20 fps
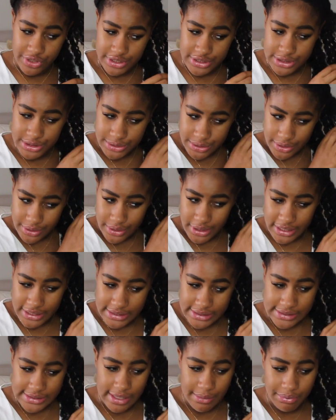can start like
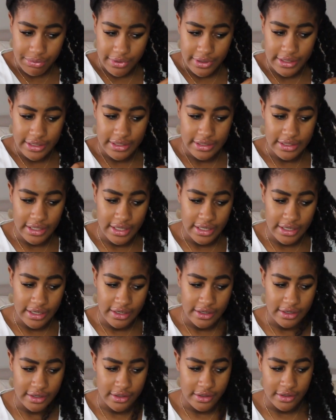separating the
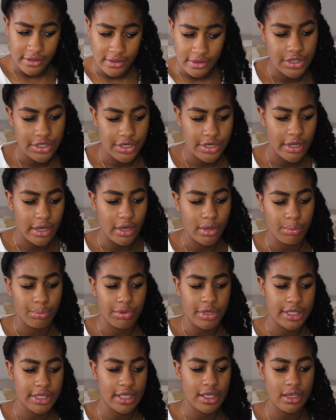hair, you know,
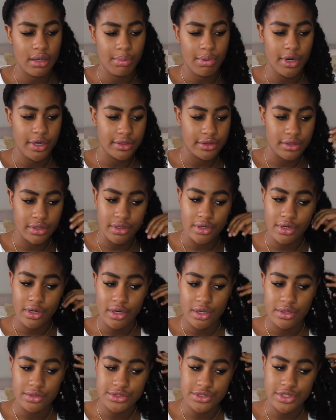breaking apart the
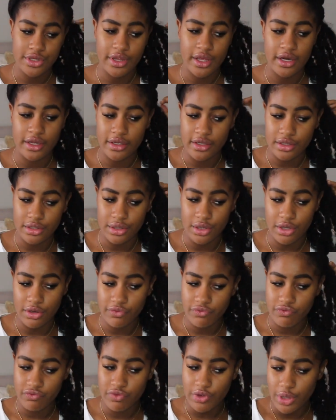curls so that it can
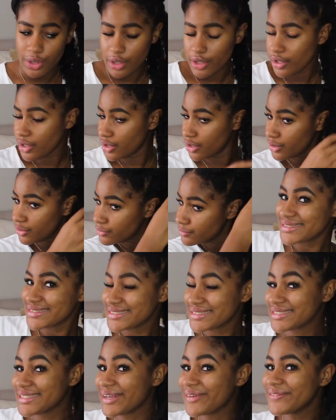look fuller.
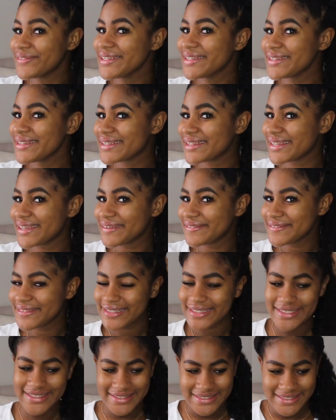Don't we love
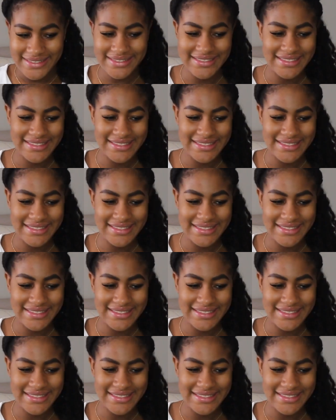it?